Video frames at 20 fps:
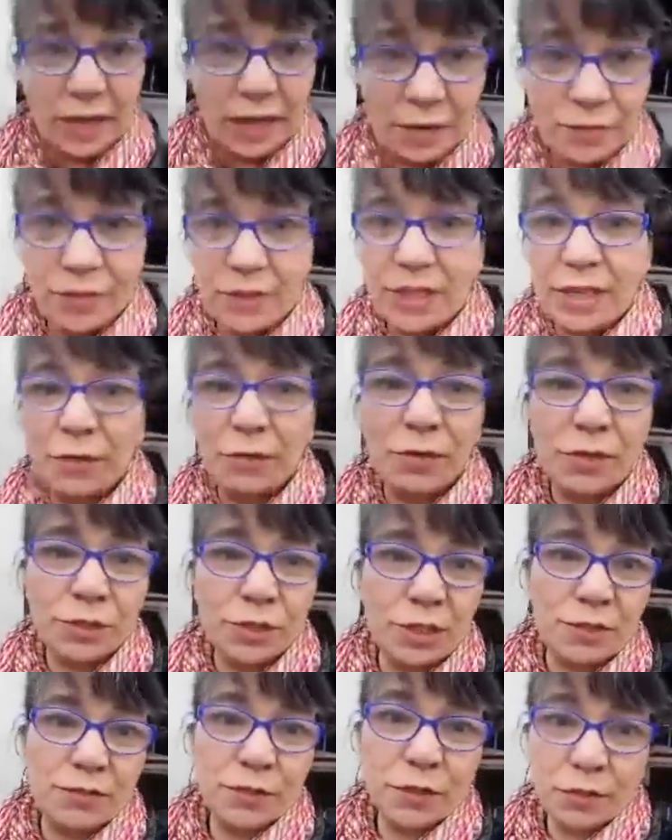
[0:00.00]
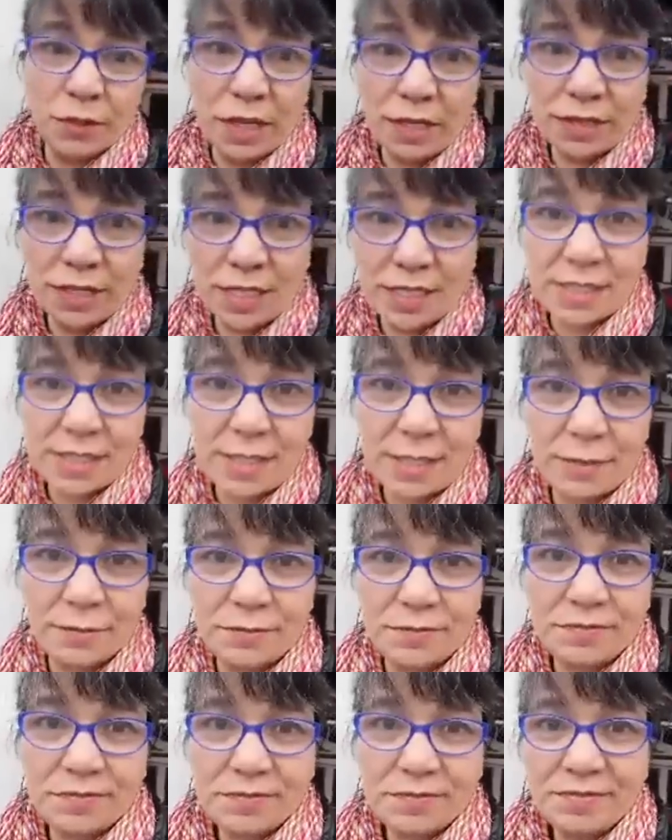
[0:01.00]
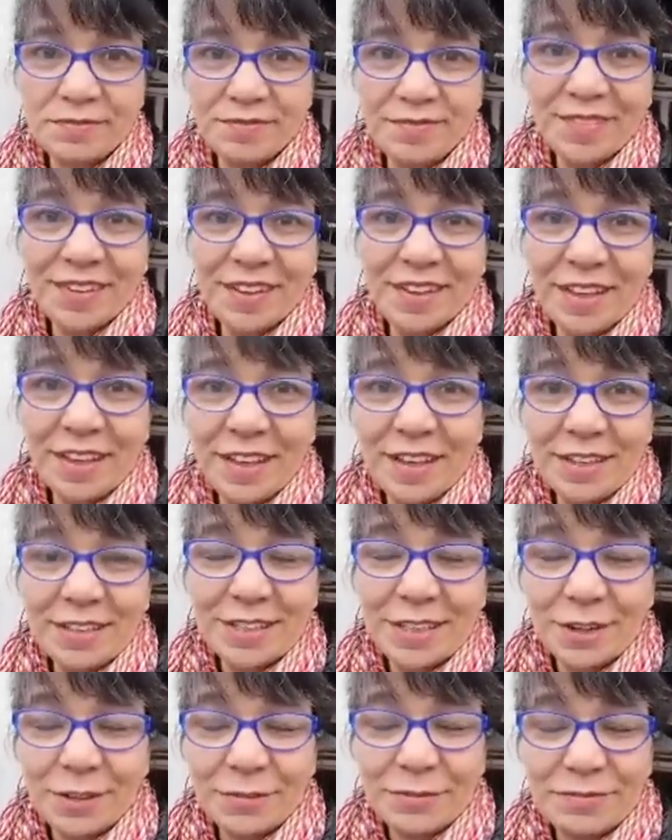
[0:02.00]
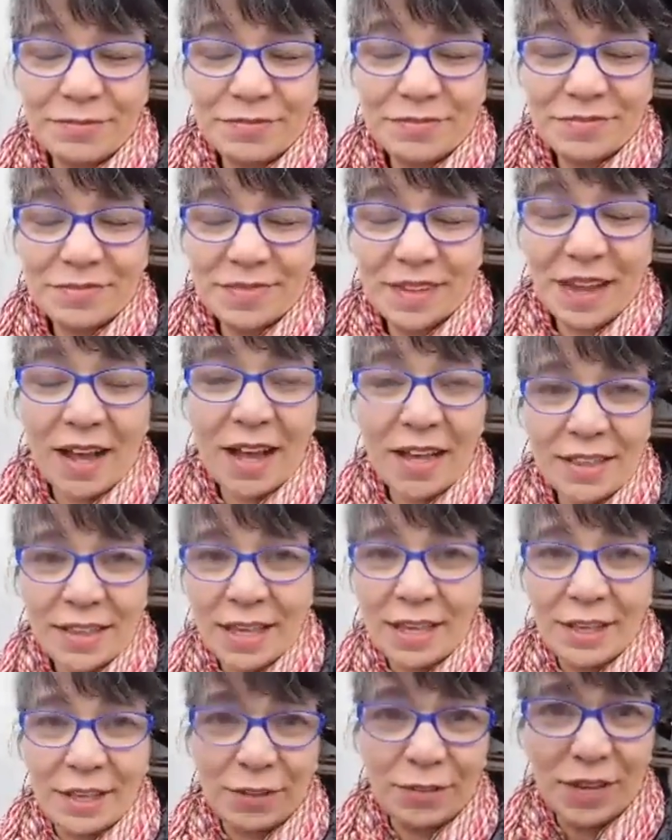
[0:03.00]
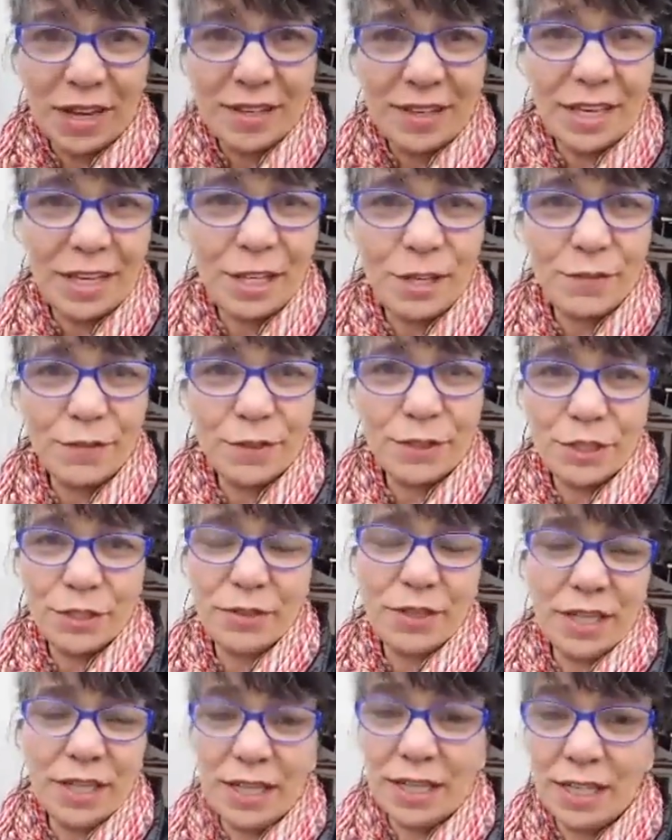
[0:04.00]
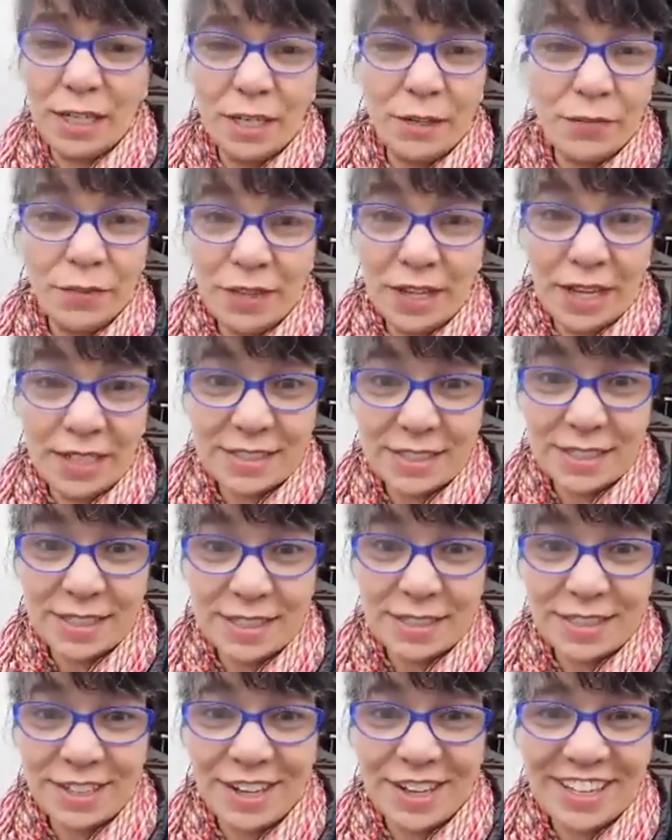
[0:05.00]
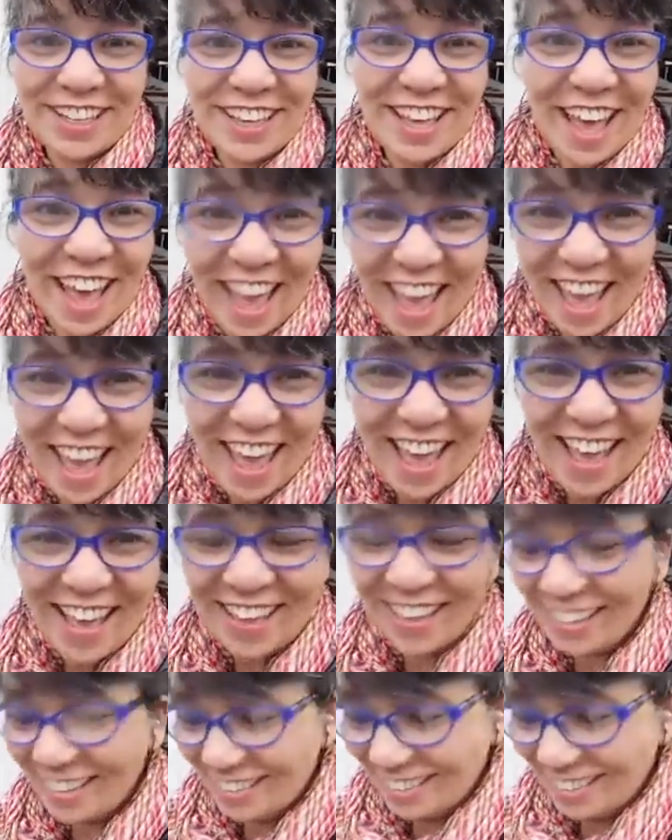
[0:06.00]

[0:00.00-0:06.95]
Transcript: everything will shift around us. So I thank you. I thank you for tuning in. And if you lasted this long, yay!